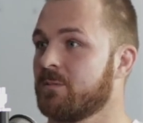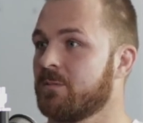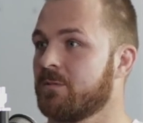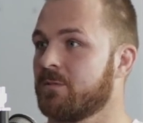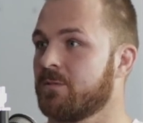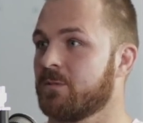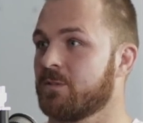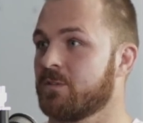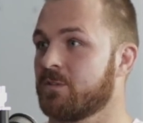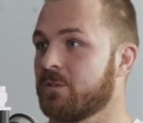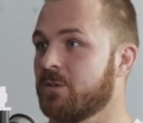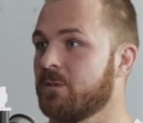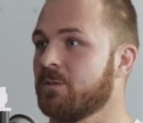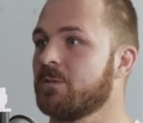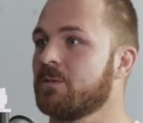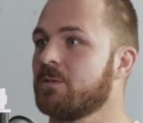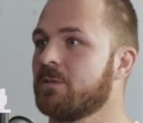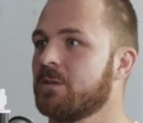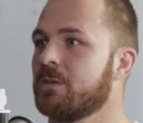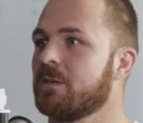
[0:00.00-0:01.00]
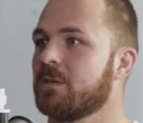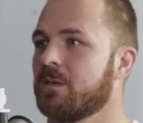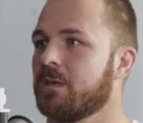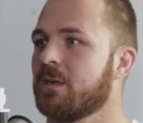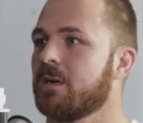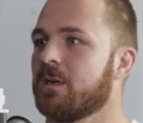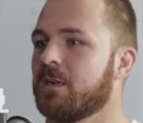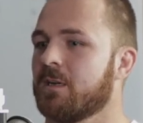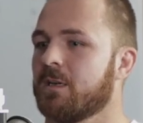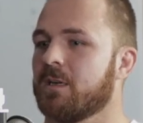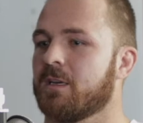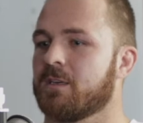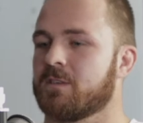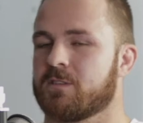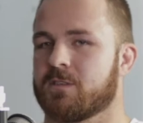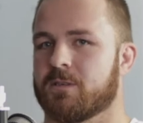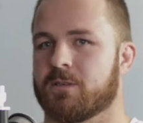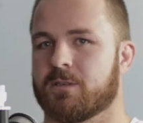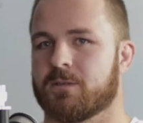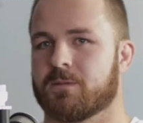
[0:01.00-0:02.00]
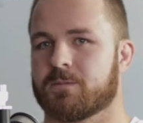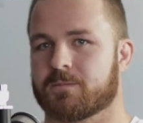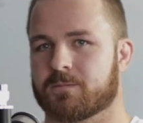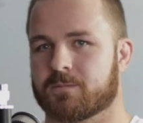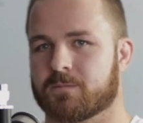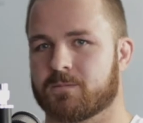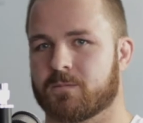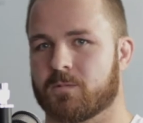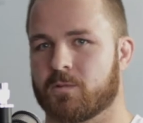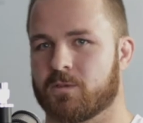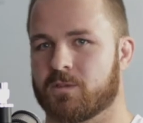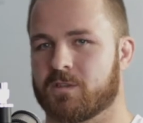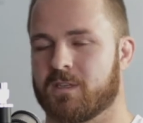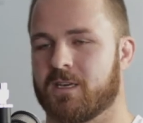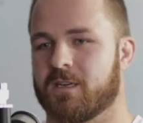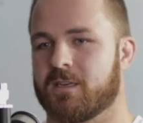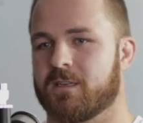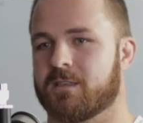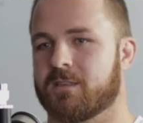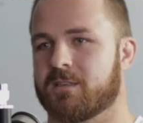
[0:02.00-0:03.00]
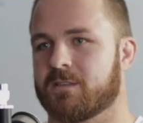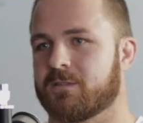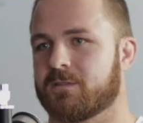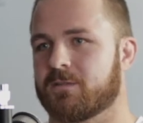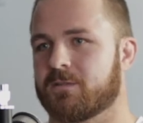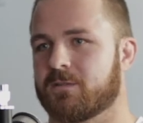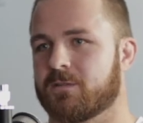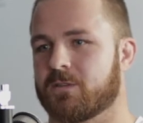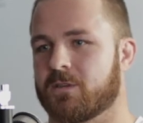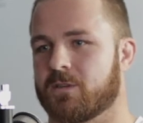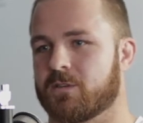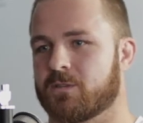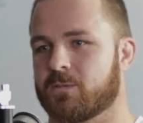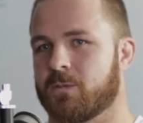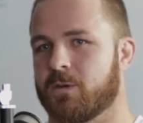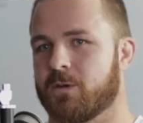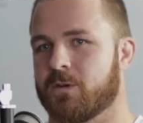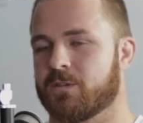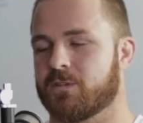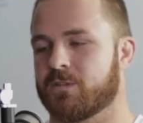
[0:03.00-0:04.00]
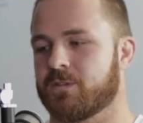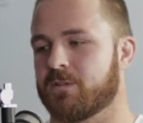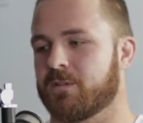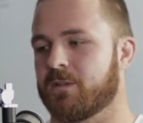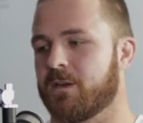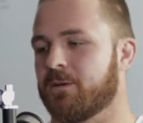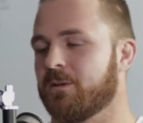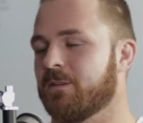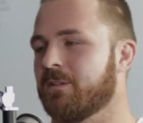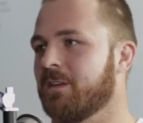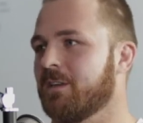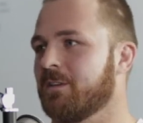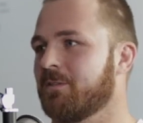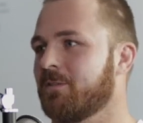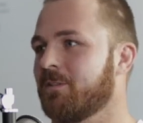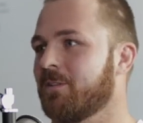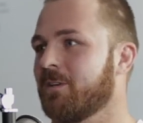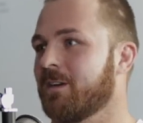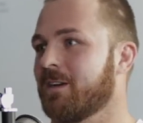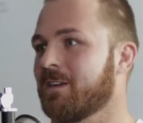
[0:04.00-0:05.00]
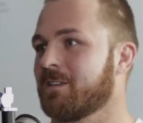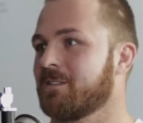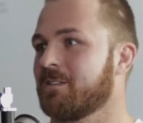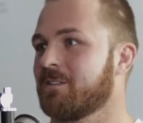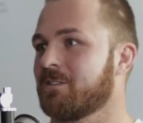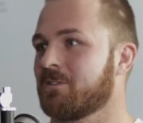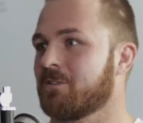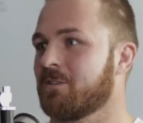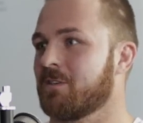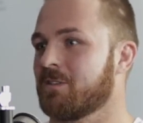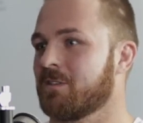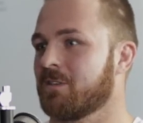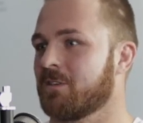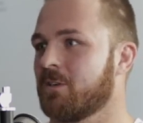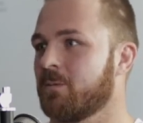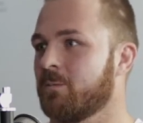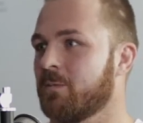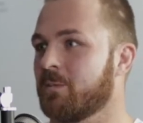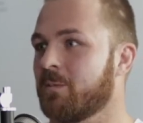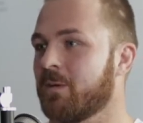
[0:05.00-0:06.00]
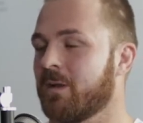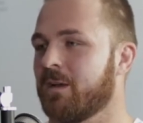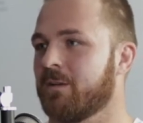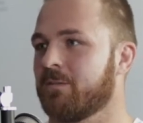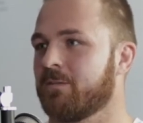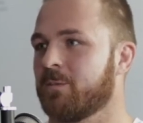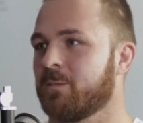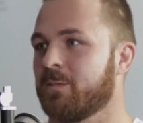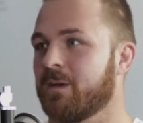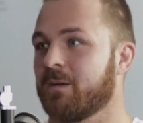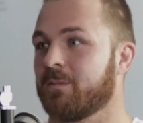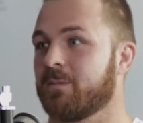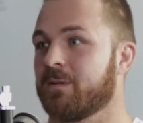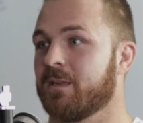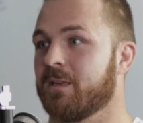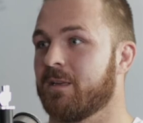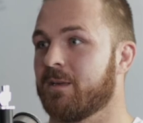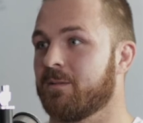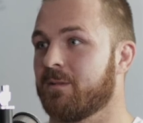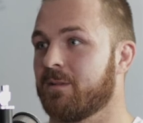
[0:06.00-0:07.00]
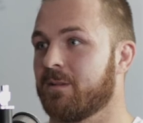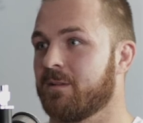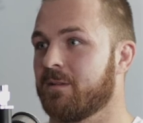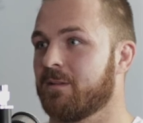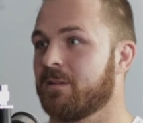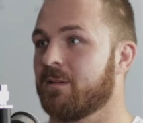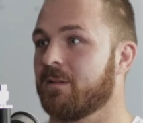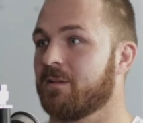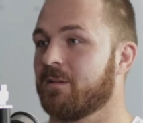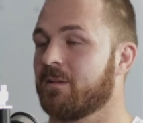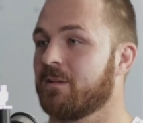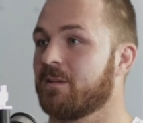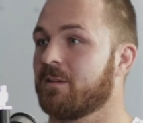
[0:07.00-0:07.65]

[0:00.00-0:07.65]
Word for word: before school. Yeah, right. Yeah, so... we're starting to, I suppose, they're identifying us as guys that could be playing for Bay of Plenty within a